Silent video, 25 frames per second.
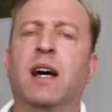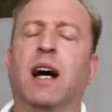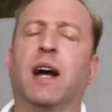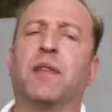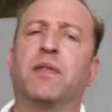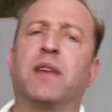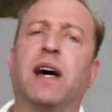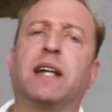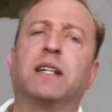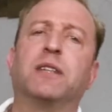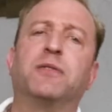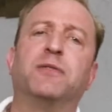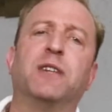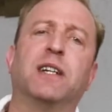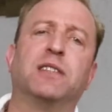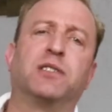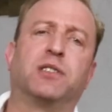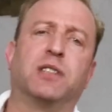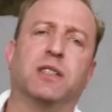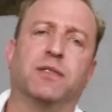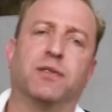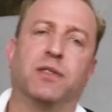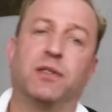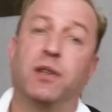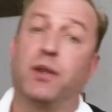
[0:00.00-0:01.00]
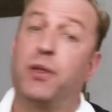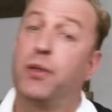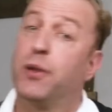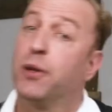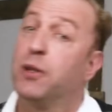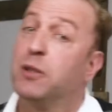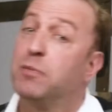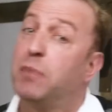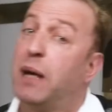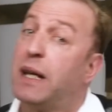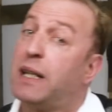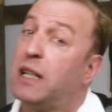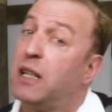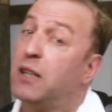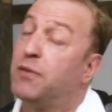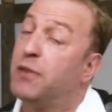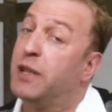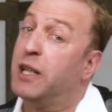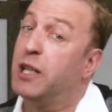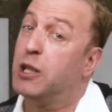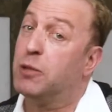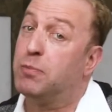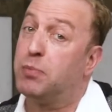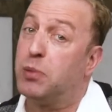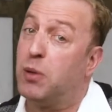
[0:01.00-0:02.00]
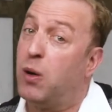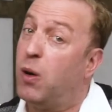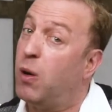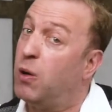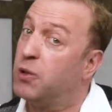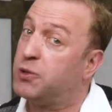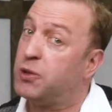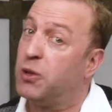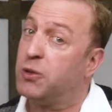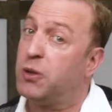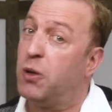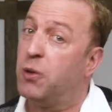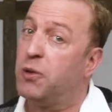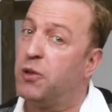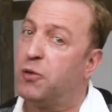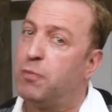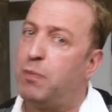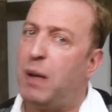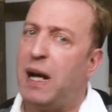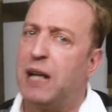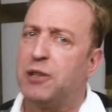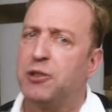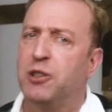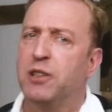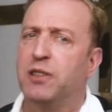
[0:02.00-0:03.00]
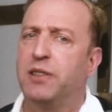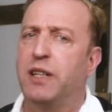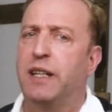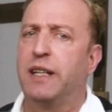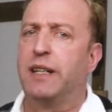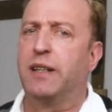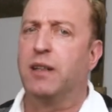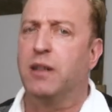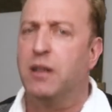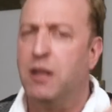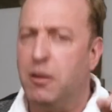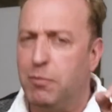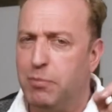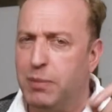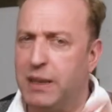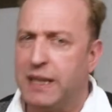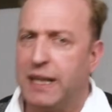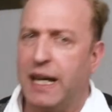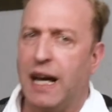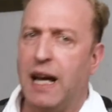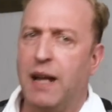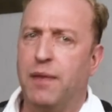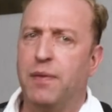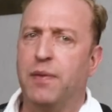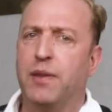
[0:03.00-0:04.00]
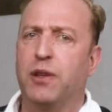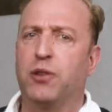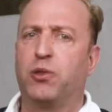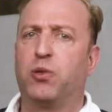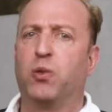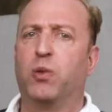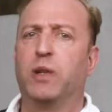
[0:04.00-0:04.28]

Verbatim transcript: And that offensive, the Third Battle of Ypres, also known as Passchendaele, began this